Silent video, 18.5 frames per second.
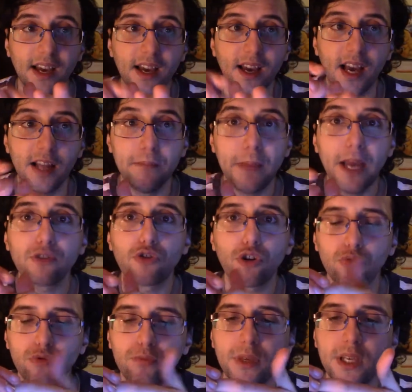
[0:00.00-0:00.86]
And
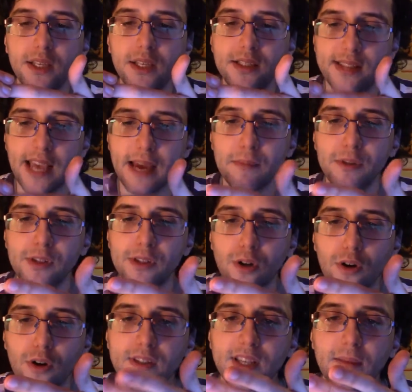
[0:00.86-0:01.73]
Metroid would be Samus,
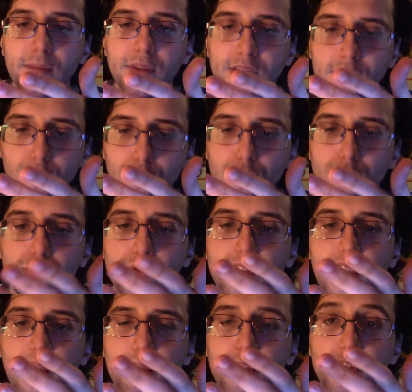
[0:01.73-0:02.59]
Dark Samus, Zero Suit
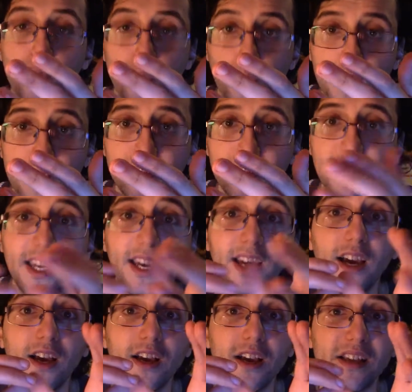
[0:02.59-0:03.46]
Samus, Ridley,
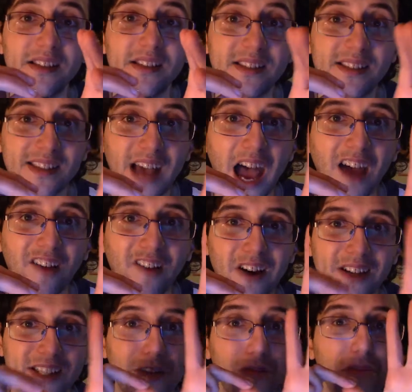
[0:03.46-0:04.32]
and
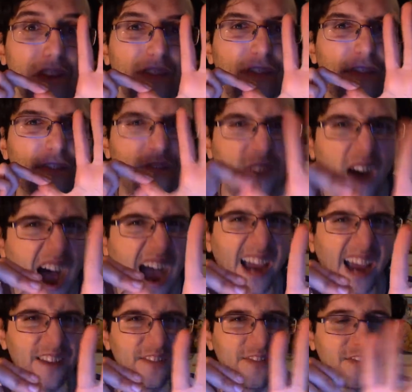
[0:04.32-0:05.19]
Psylocke. That would be
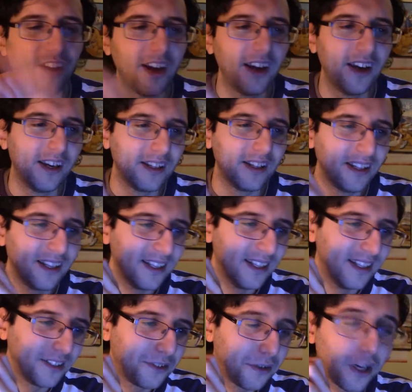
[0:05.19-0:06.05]
5.
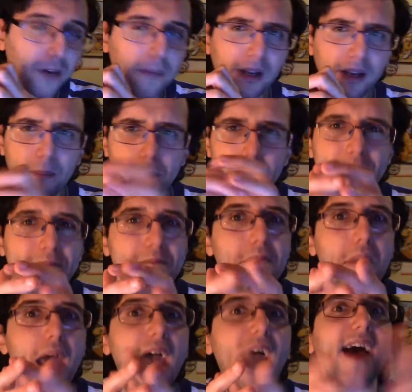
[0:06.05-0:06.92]
Talk about a
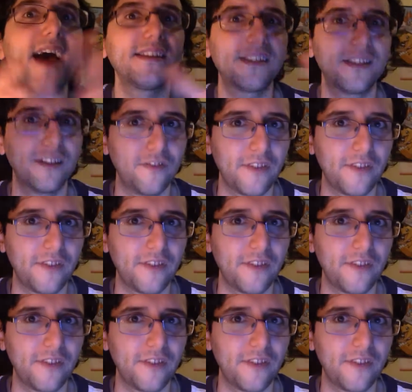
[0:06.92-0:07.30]
massive